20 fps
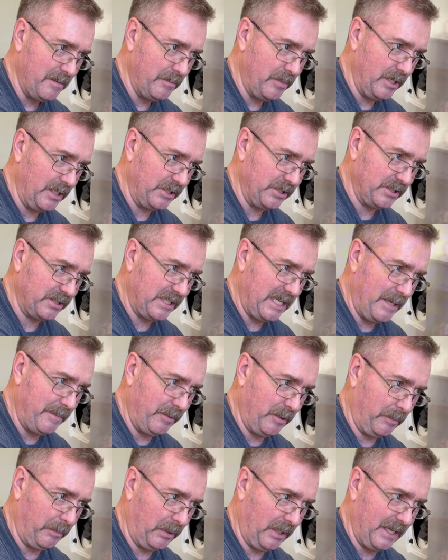But just keep
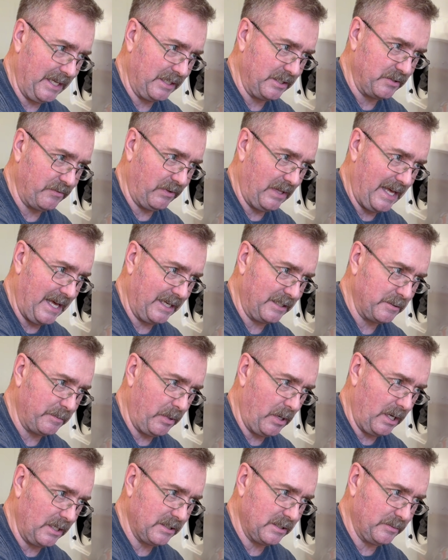your blade as flat as
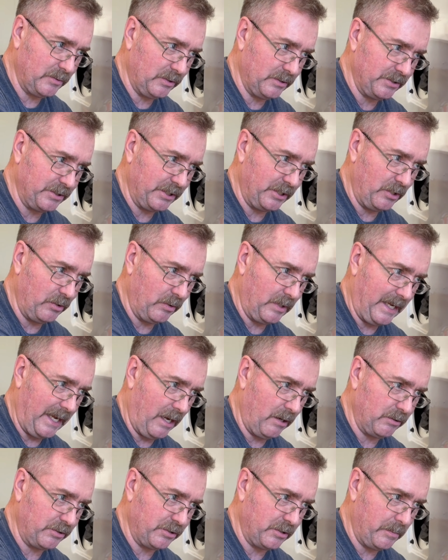possible so you don't
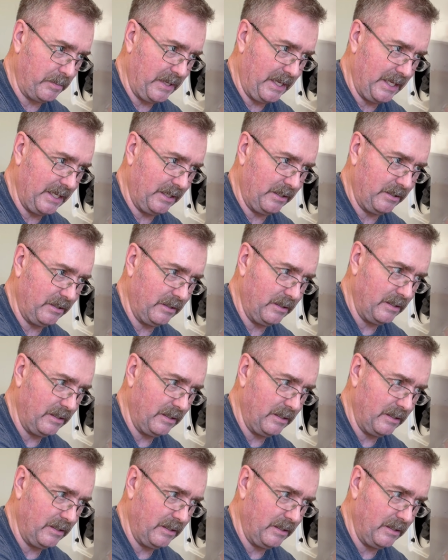gouge the paint.